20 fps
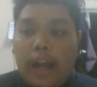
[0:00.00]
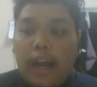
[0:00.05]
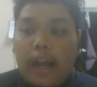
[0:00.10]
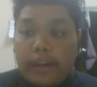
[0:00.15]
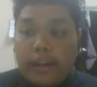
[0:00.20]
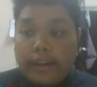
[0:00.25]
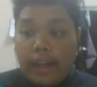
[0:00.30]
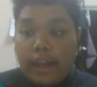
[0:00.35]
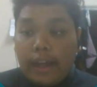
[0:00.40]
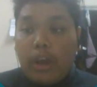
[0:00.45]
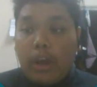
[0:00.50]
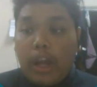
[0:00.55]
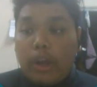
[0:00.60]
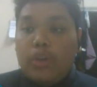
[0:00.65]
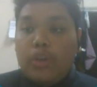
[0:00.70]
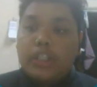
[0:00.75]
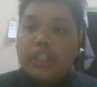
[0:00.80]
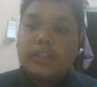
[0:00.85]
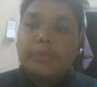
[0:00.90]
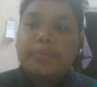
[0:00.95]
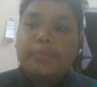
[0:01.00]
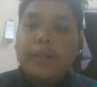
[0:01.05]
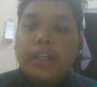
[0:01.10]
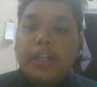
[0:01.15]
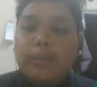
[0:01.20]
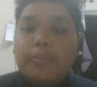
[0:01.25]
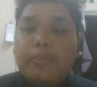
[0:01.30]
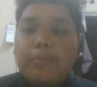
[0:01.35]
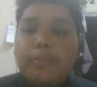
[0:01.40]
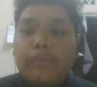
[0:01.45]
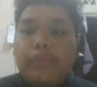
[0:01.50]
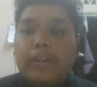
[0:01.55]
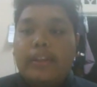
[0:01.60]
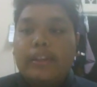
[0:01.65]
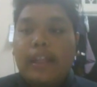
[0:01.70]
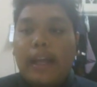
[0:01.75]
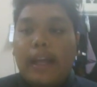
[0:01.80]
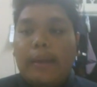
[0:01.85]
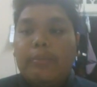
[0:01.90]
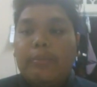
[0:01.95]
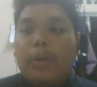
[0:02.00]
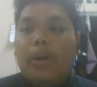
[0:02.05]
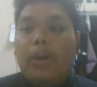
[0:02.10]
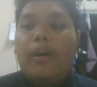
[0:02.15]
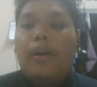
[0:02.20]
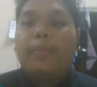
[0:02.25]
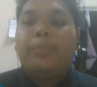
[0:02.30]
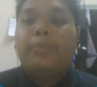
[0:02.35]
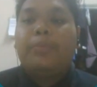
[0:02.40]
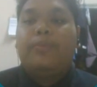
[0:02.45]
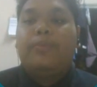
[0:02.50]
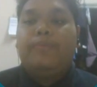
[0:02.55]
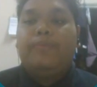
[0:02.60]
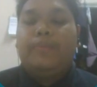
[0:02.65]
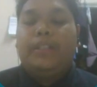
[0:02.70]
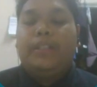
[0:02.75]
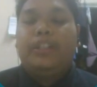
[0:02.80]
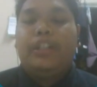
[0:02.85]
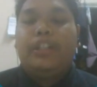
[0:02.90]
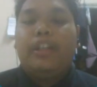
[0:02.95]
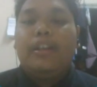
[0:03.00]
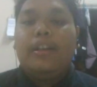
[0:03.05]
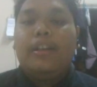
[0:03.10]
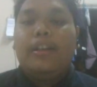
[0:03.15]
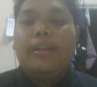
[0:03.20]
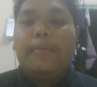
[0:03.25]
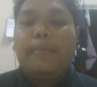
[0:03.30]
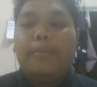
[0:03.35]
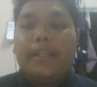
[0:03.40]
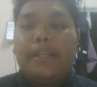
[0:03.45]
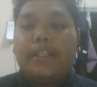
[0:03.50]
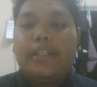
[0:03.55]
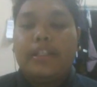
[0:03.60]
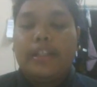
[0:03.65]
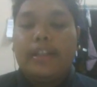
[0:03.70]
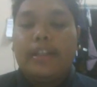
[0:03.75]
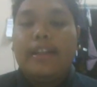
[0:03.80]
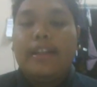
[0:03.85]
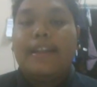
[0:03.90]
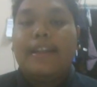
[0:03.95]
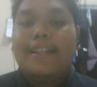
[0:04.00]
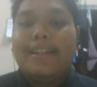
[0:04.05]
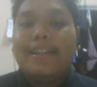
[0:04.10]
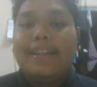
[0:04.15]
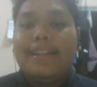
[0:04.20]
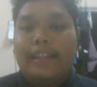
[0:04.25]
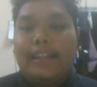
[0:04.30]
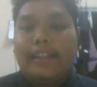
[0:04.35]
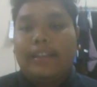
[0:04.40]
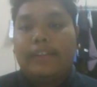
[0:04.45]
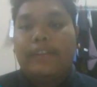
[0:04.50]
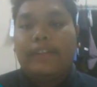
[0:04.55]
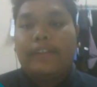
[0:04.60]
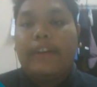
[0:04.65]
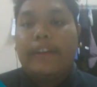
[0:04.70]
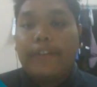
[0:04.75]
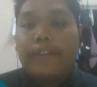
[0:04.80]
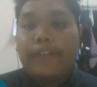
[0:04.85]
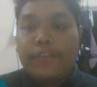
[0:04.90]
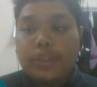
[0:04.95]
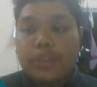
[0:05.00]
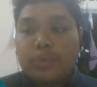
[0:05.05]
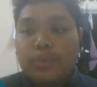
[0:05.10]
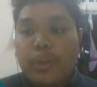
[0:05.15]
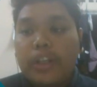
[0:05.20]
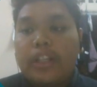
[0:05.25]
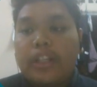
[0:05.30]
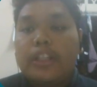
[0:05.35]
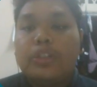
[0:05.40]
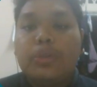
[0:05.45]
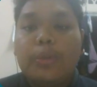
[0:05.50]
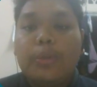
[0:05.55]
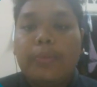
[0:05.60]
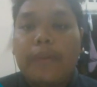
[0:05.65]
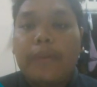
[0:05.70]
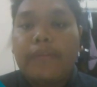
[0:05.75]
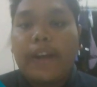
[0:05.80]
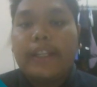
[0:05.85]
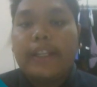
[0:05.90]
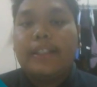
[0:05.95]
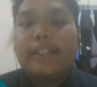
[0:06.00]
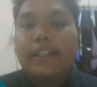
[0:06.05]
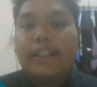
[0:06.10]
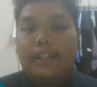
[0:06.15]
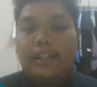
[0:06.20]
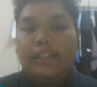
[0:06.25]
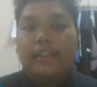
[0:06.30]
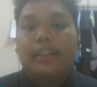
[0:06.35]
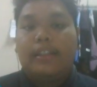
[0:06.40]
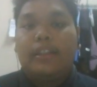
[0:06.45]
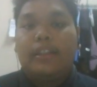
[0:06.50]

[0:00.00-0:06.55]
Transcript: Now I will explain about the type of machine learning. The first one is supervised learning.